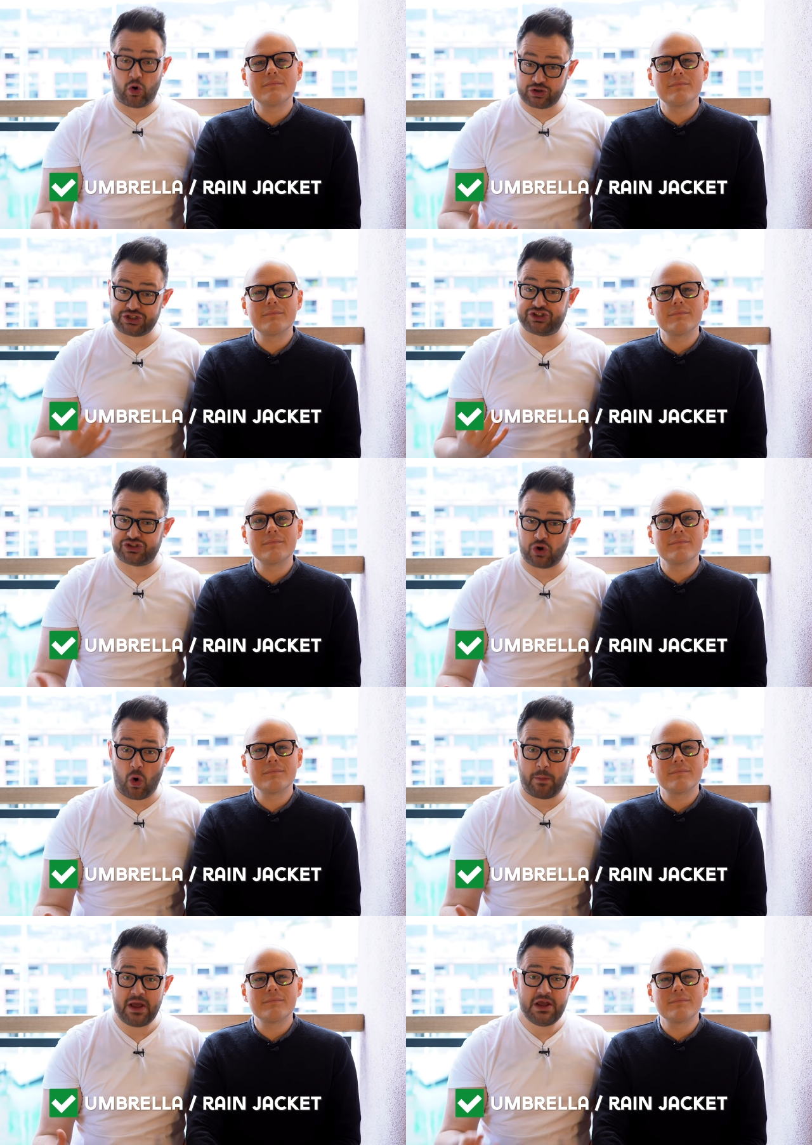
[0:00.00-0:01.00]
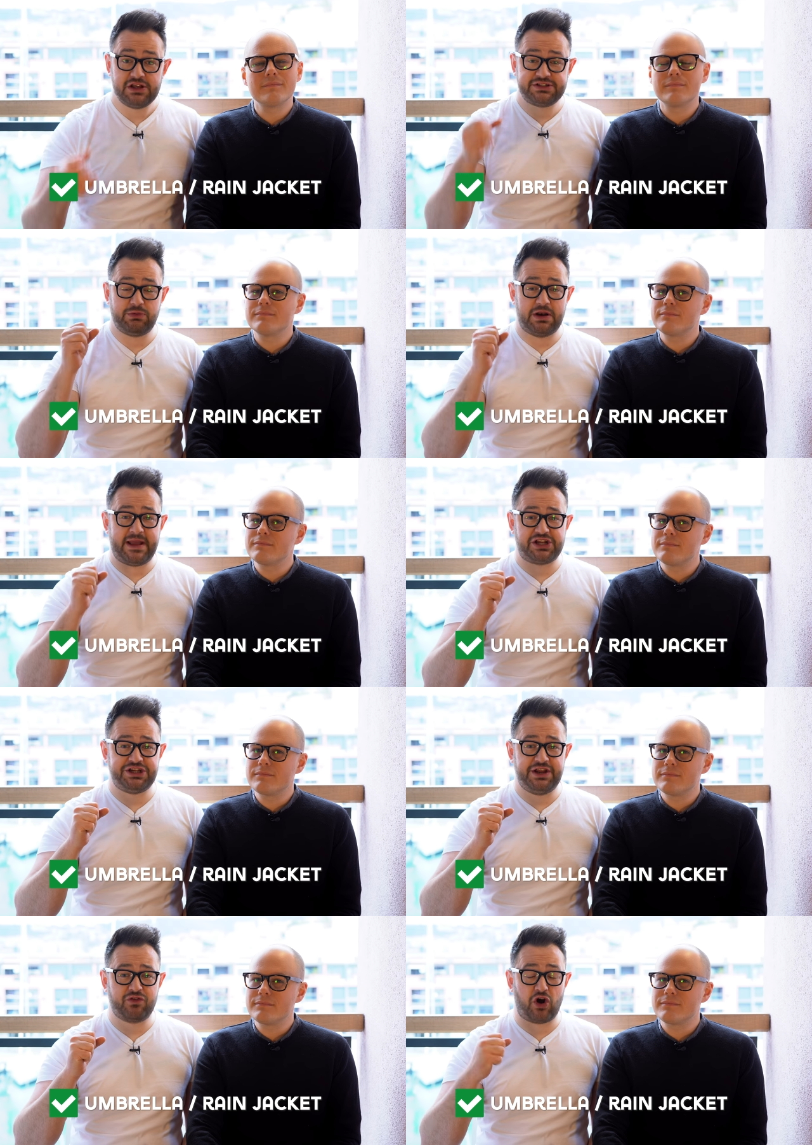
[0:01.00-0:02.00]
Speaker 1: odd storm, so you want to make
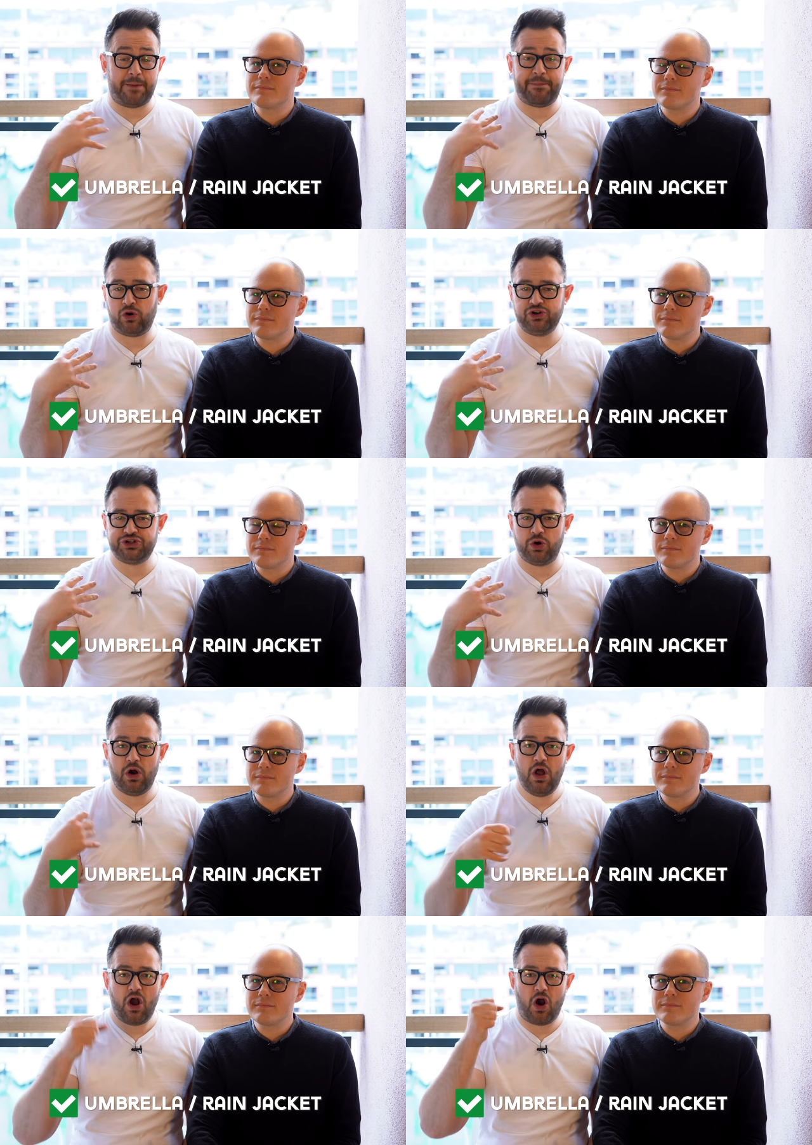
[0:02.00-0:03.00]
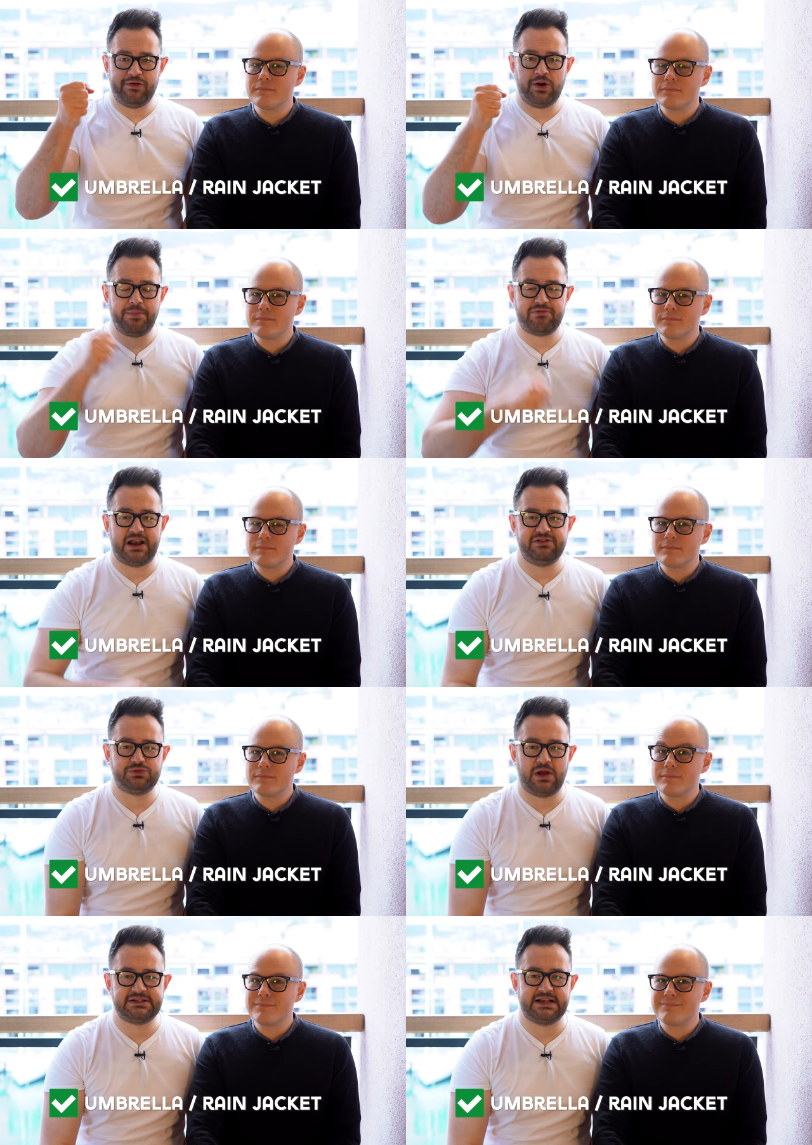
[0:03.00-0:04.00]
sure you've got a poncho or an umbrella
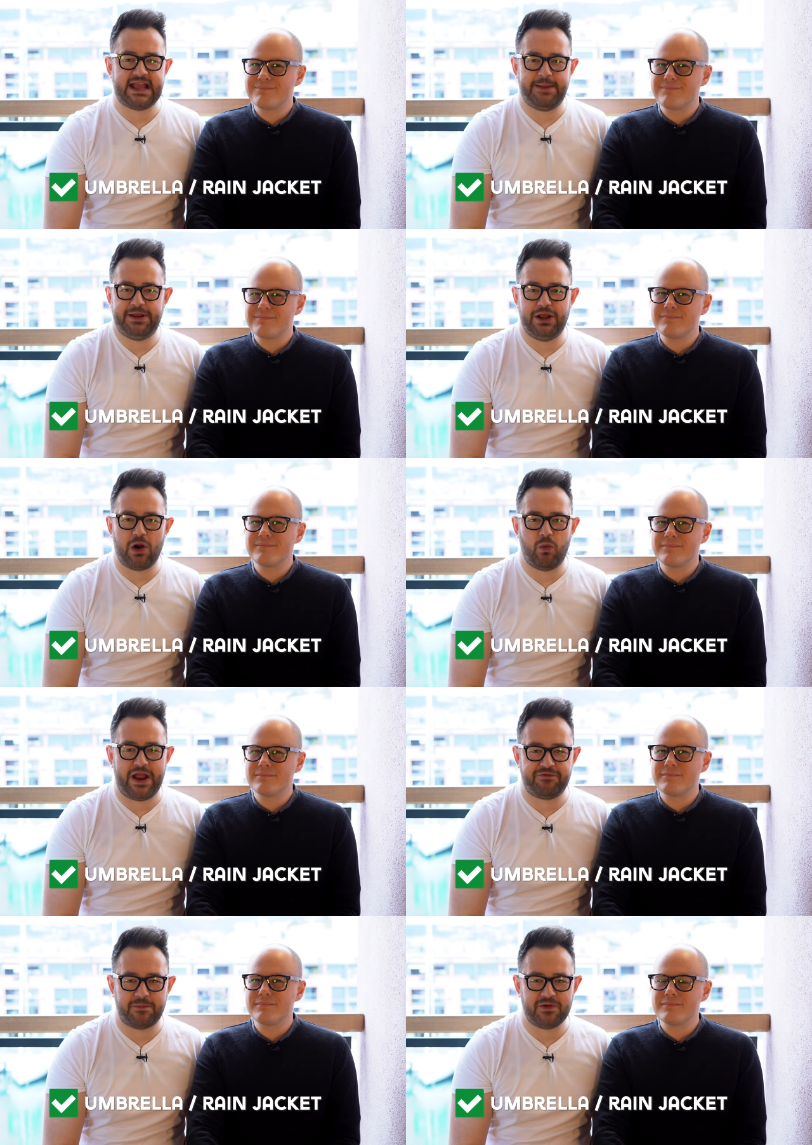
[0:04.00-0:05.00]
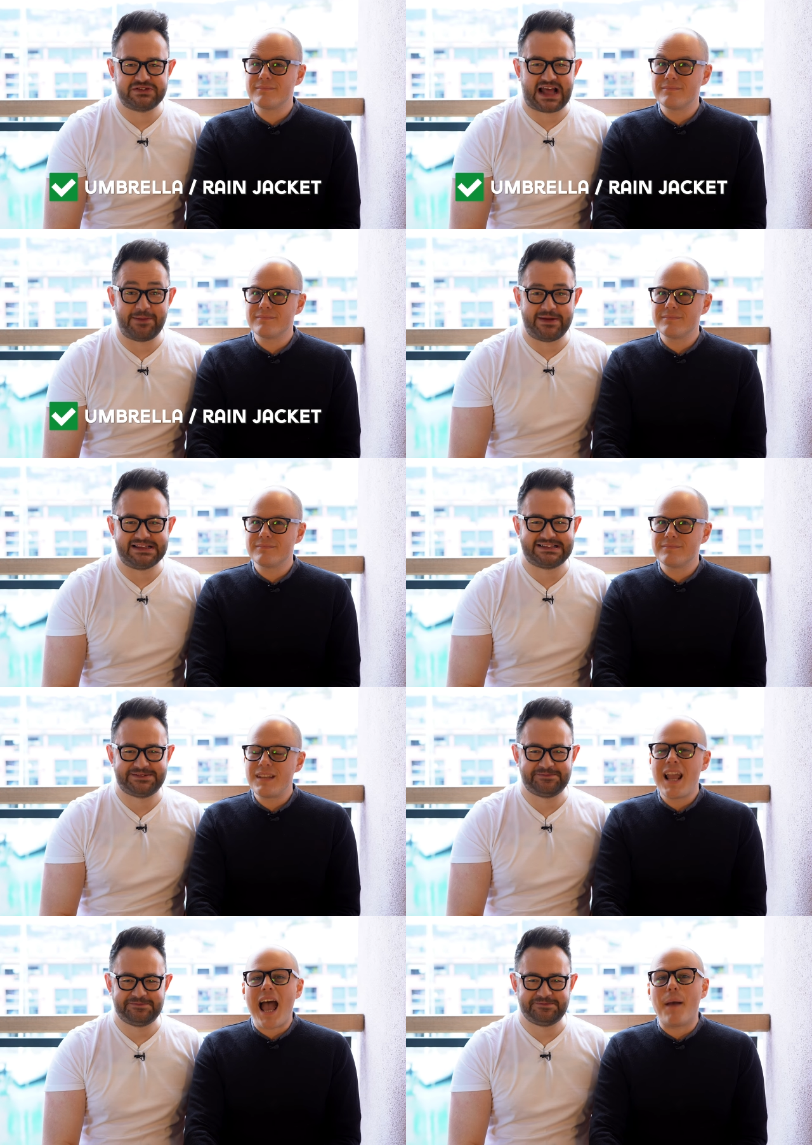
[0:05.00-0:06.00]
as well to keep you away from those
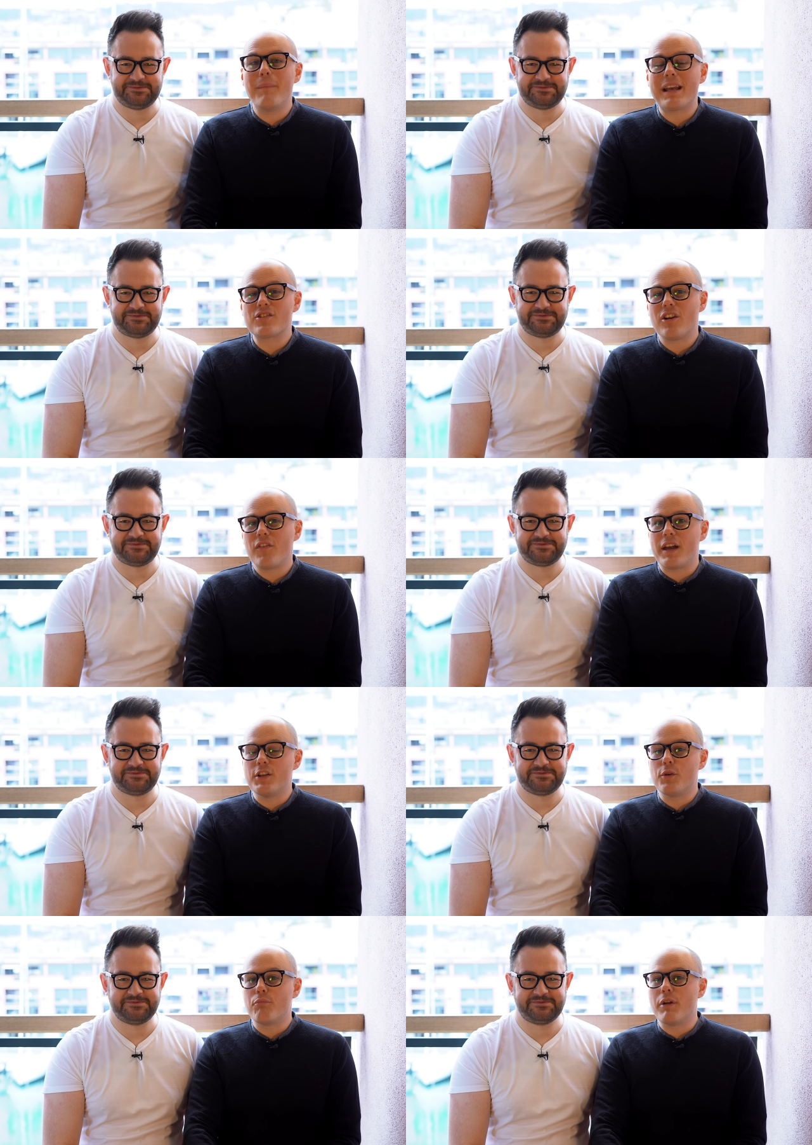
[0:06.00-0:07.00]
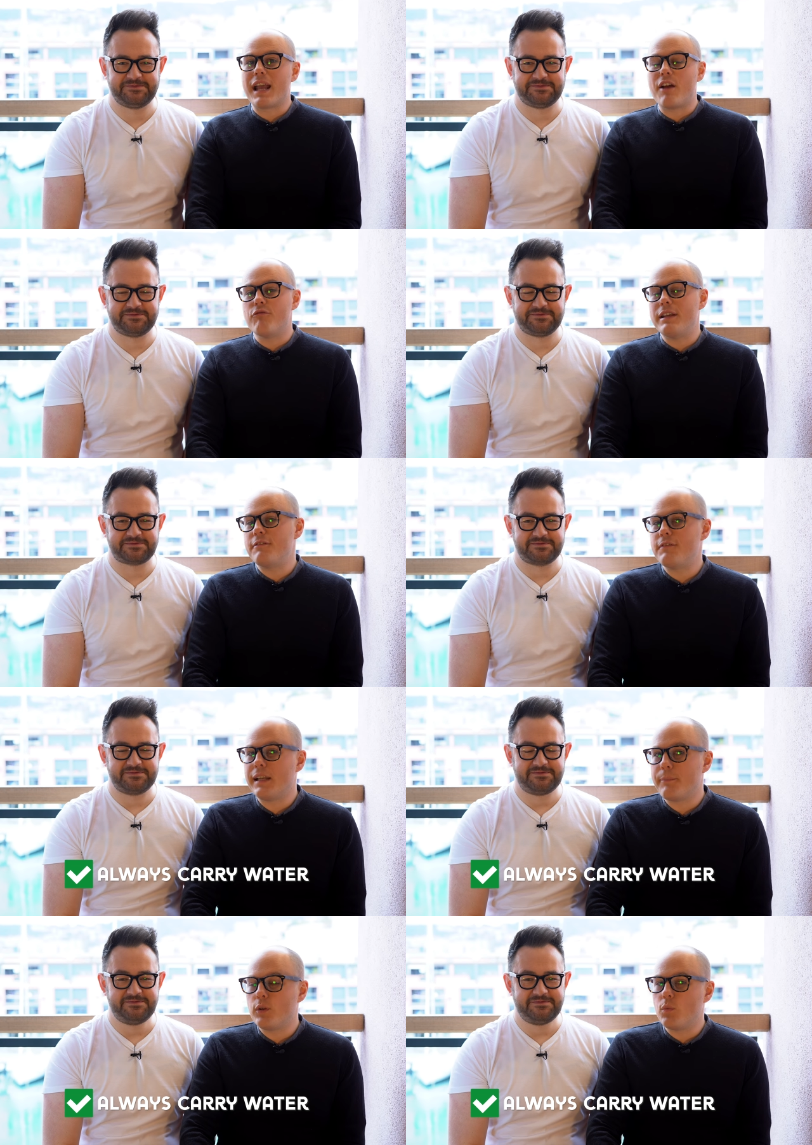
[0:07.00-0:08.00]
elements.
Speaker 2: And make sure that you bring a
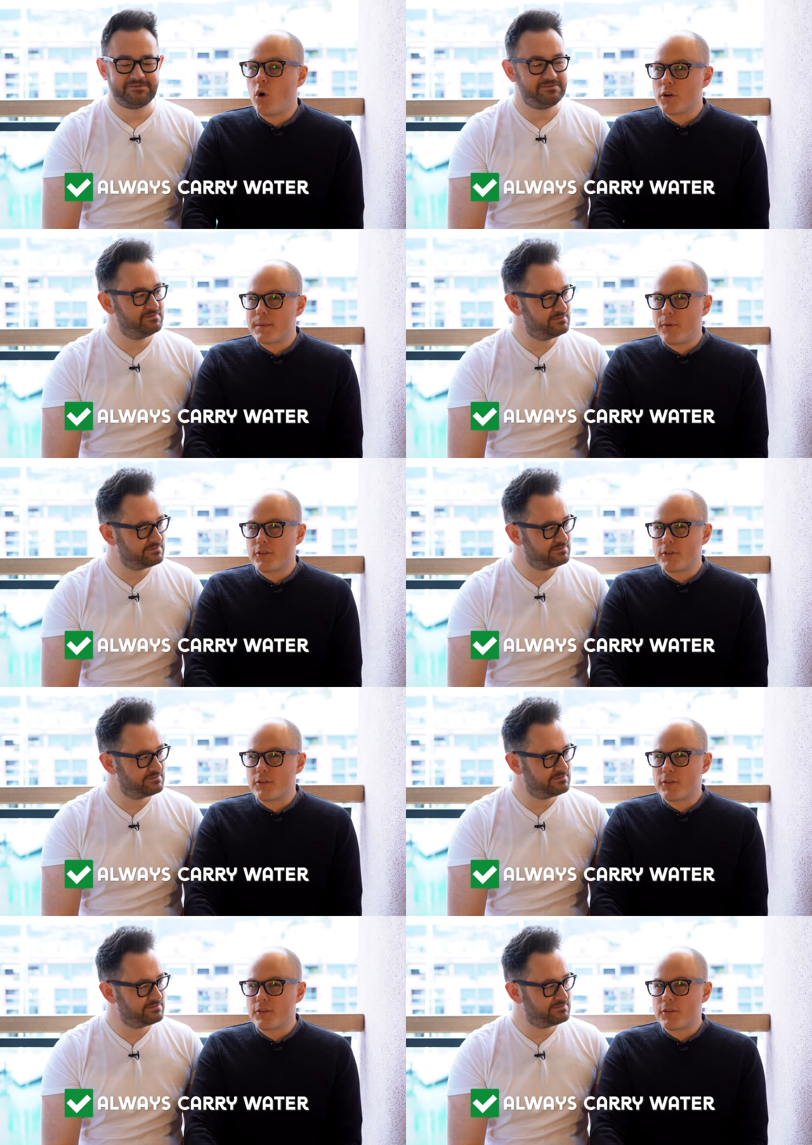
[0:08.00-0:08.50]
refillable water